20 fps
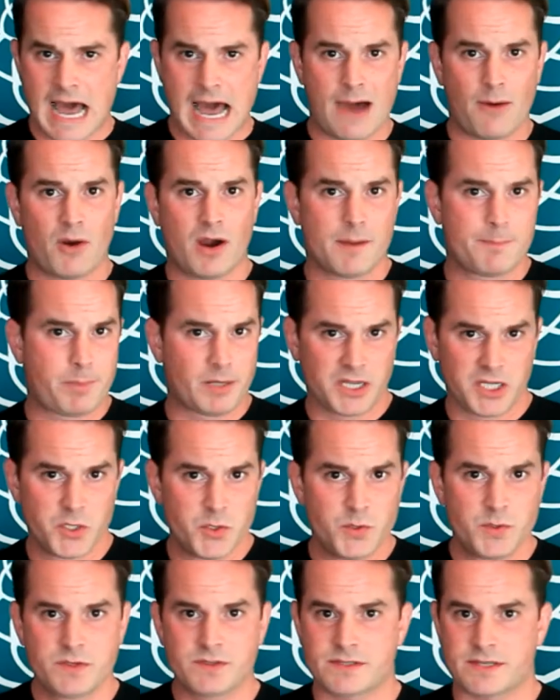How are
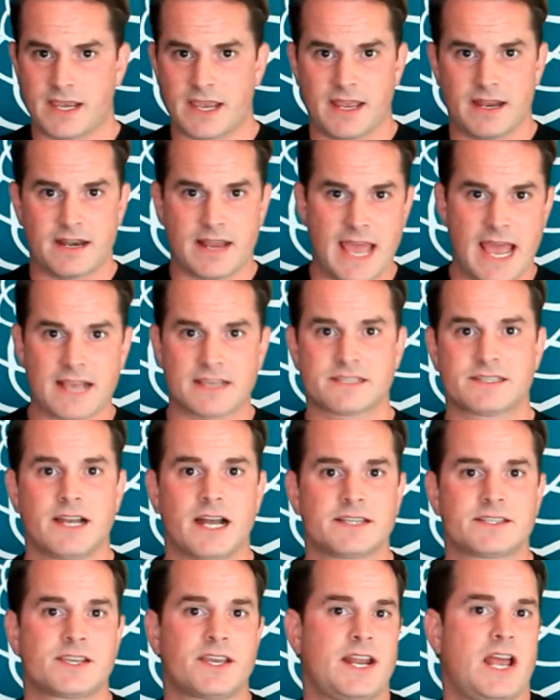balloons and hex
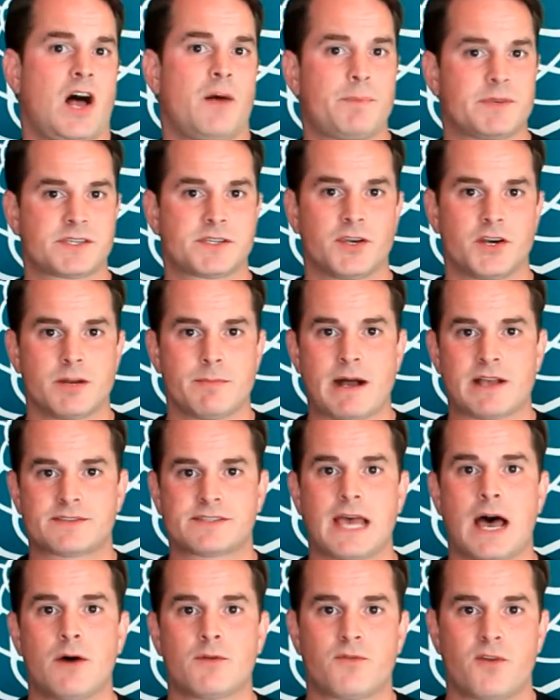nuts going to help us learn about
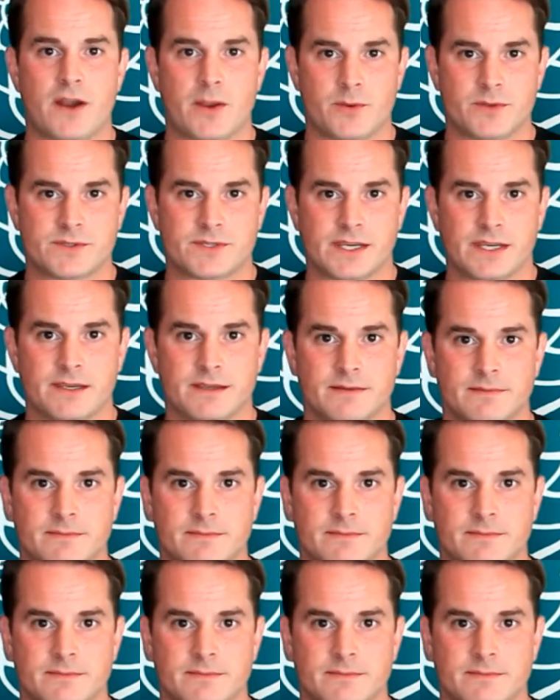sound frequency?